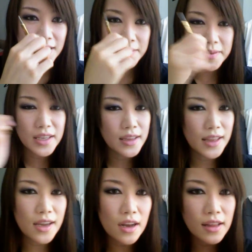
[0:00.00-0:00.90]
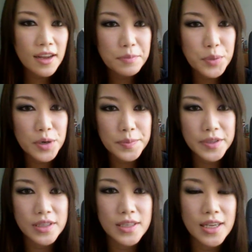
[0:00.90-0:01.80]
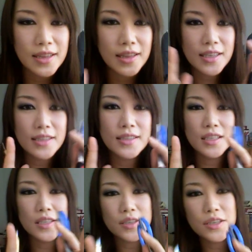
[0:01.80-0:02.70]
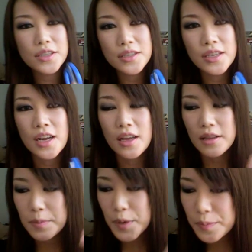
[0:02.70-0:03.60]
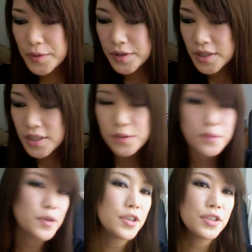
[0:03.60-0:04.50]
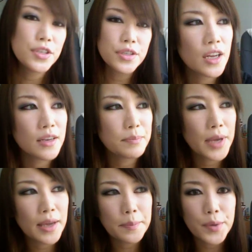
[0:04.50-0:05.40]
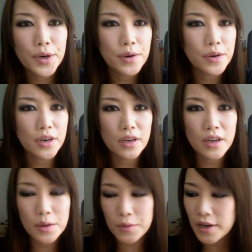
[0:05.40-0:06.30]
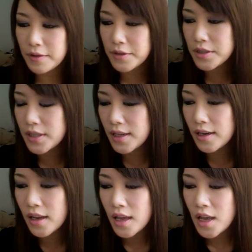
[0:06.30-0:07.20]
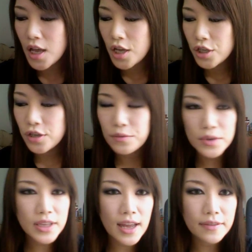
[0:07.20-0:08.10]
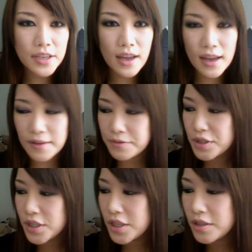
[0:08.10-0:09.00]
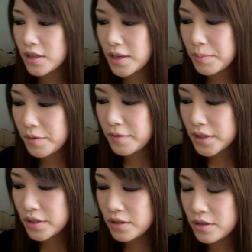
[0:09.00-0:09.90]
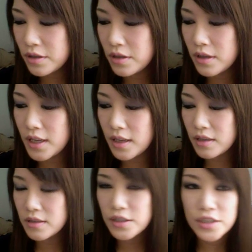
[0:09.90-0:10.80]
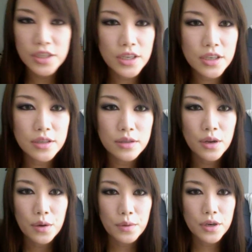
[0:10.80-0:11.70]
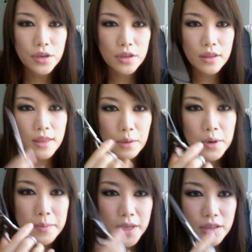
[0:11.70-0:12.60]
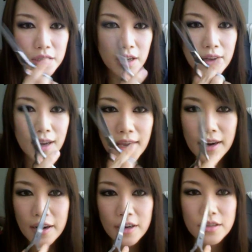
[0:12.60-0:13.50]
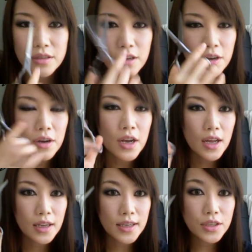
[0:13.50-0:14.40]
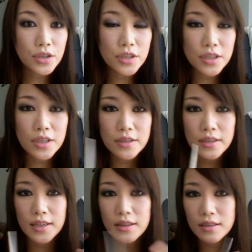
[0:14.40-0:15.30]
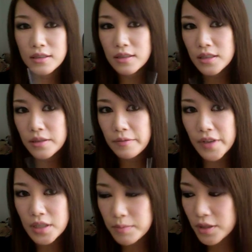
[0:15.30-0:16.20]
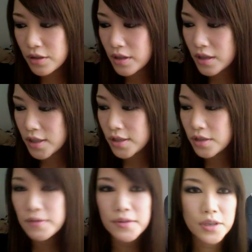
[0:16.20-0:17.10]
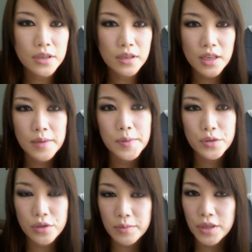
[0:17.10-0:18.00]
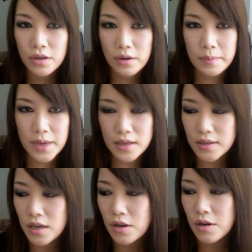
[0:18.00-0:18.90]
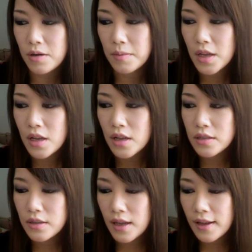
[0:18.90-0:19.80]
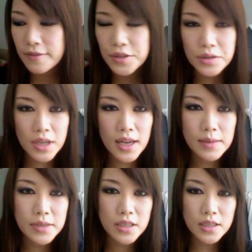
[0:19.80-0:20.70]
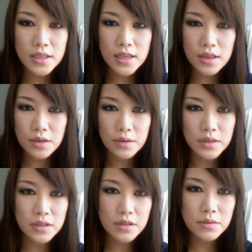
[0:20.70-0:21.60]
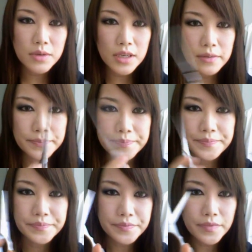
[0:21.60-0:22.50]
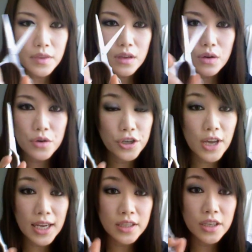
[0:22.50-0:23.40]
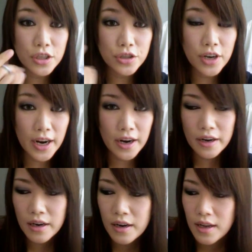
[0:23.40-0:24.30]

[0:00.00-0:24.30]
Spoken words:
I mean, they all have purposes, and these scissors, their purposes were to cut paper or cut whatever's, and you really have to have shears, like professional like shears, where they were meant to cut hair. So get your shears. Like, this is an investment you need to do if you're going to keep on trimming your bangs at home. So I have two types. This is like the original one. You actually cut your hair.